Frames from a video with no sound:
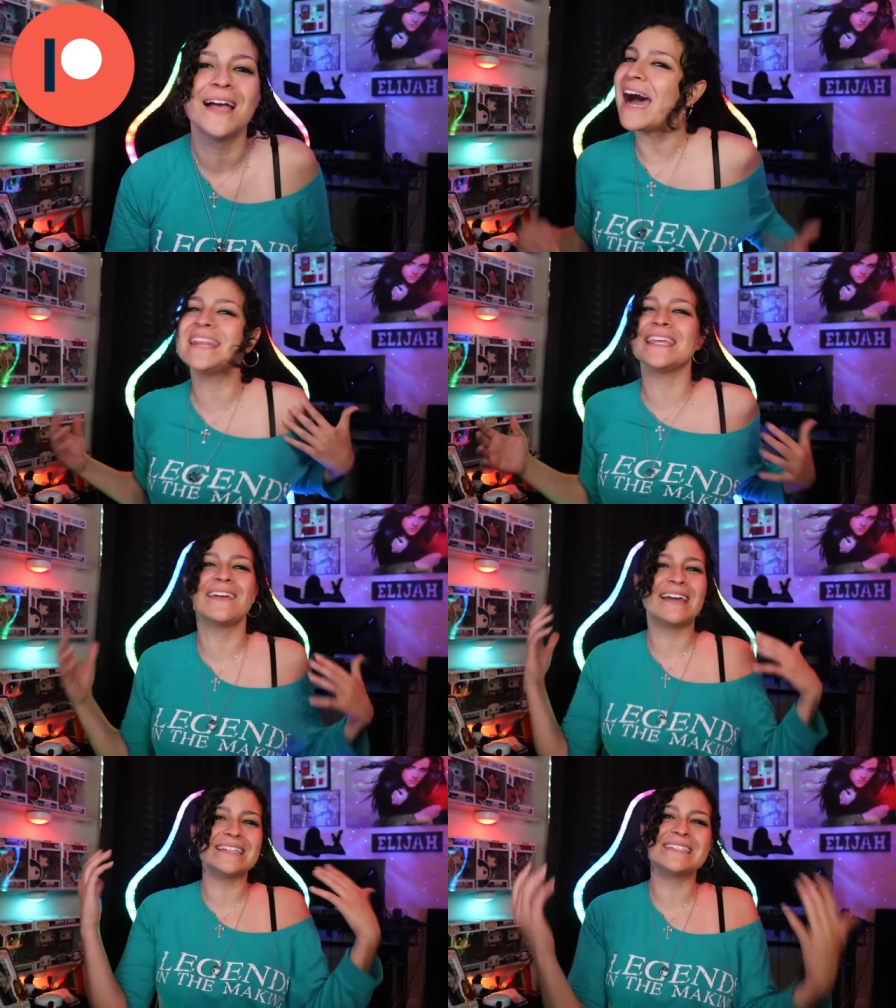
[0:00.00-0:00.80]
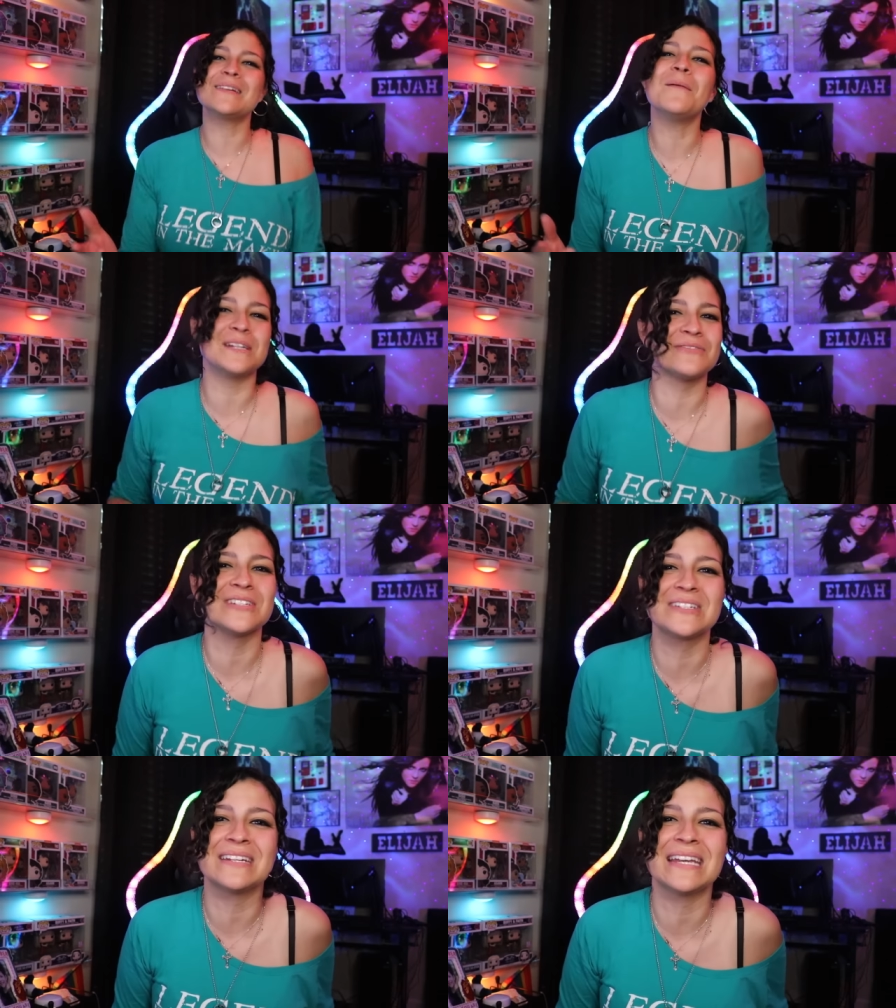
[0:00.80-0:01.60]
I thank you guys so much for
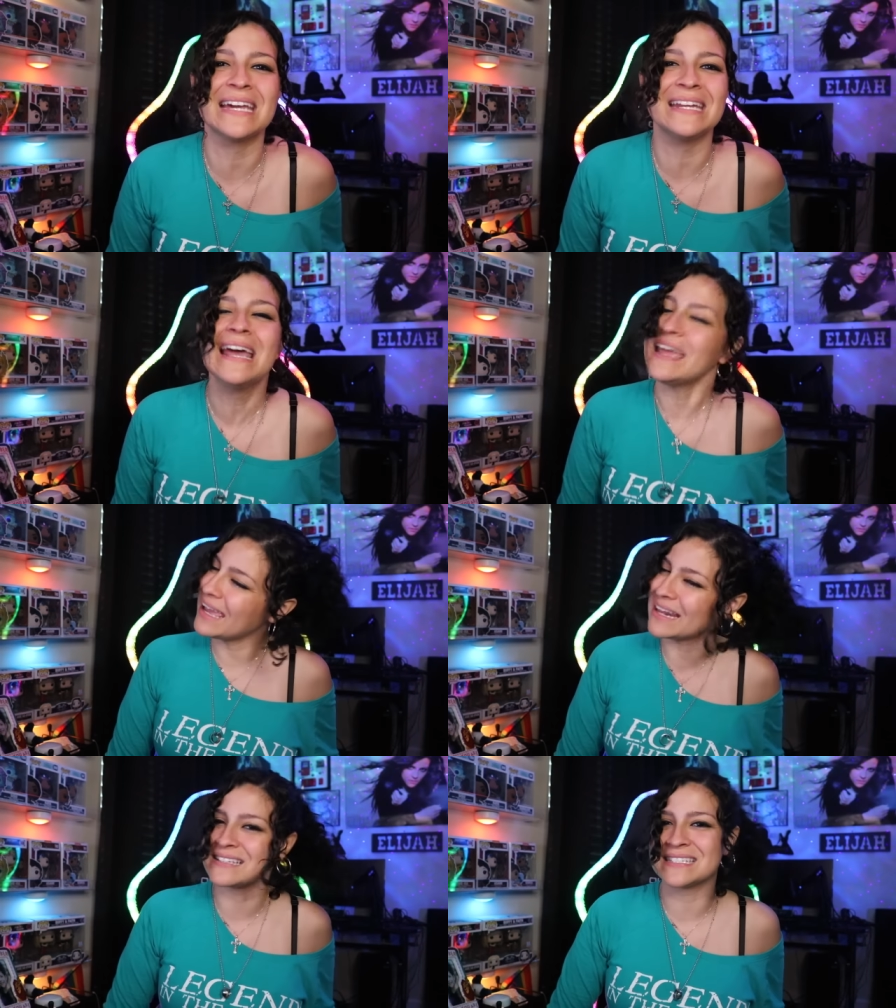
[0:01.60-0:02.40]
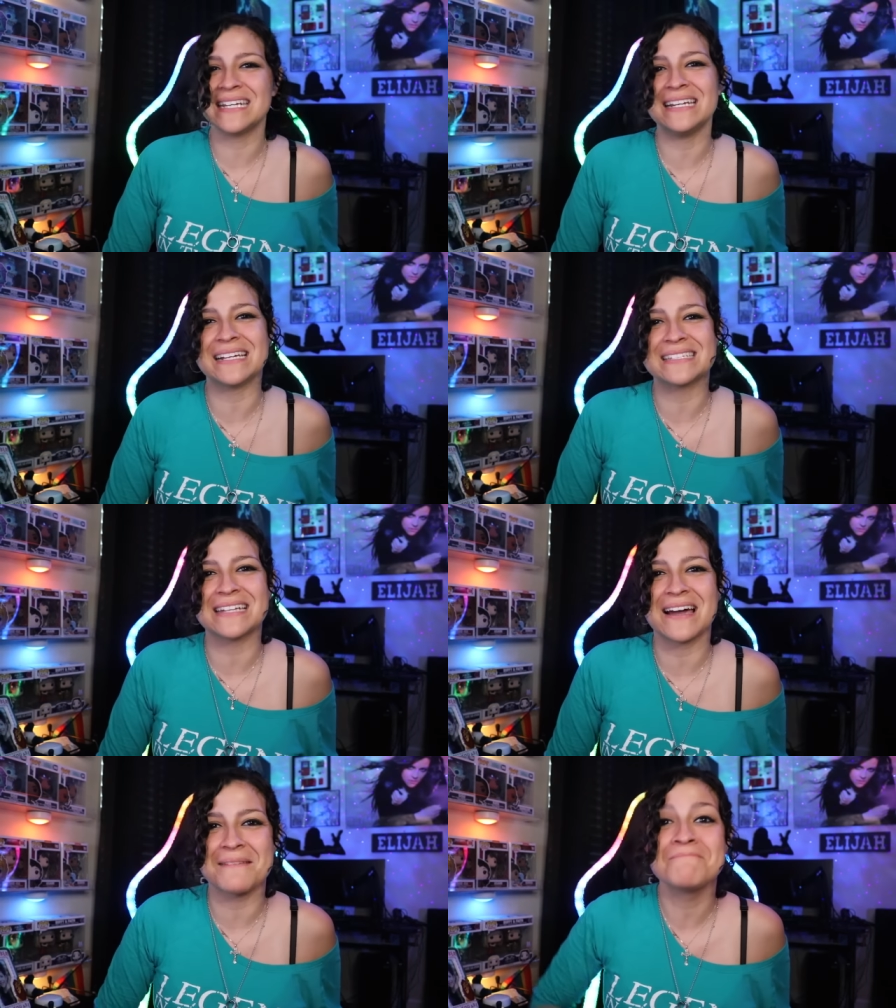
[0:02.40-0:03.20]
tuning in, and I'll see you next
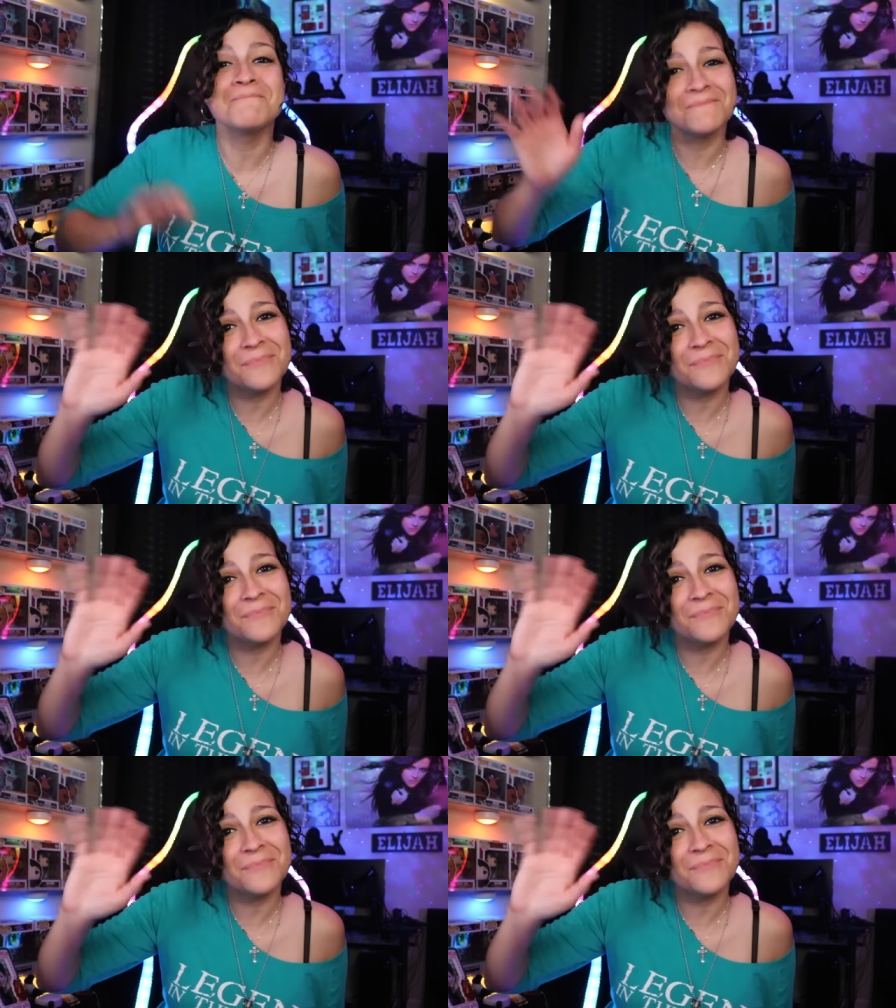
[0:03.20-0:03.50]
time.